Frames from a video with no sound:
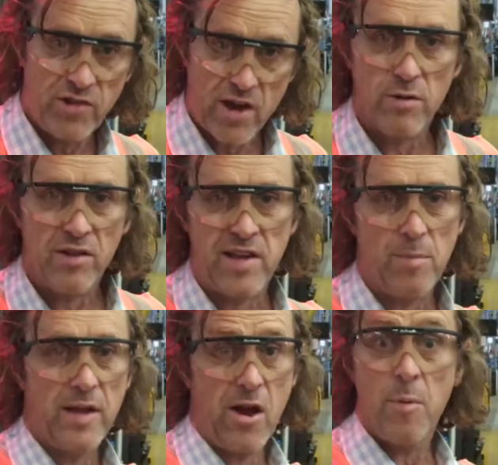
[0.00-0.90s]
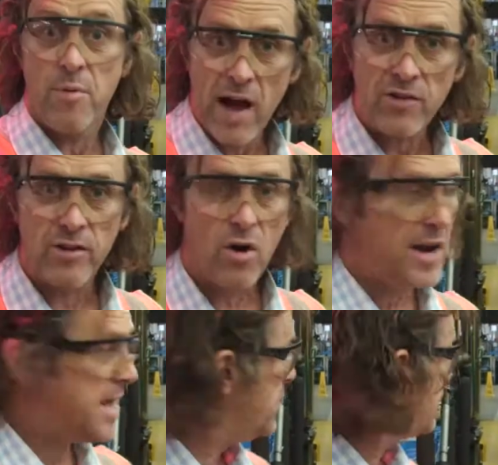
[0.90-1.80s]
general assembly area production
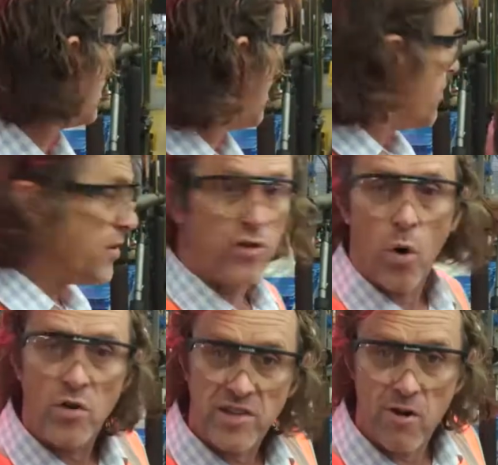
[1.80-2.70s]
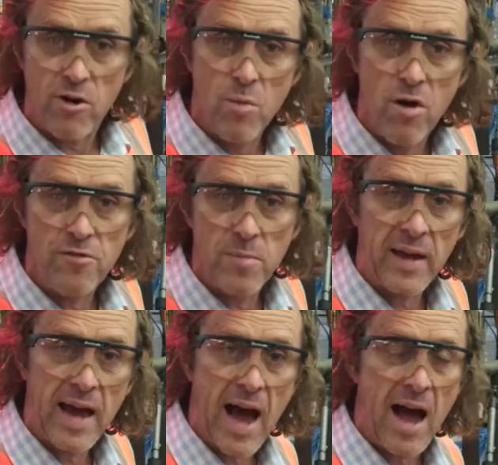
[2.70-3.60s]
line is the doors get removed from the
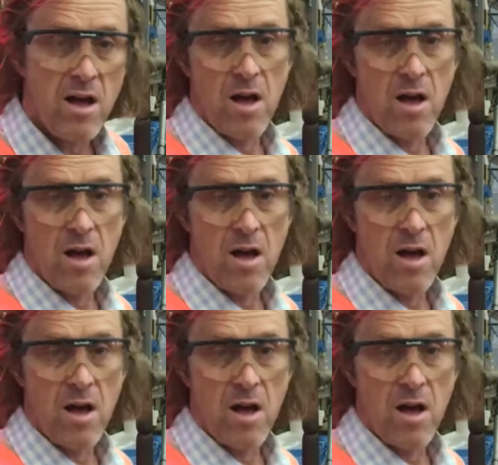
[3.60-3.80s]
car.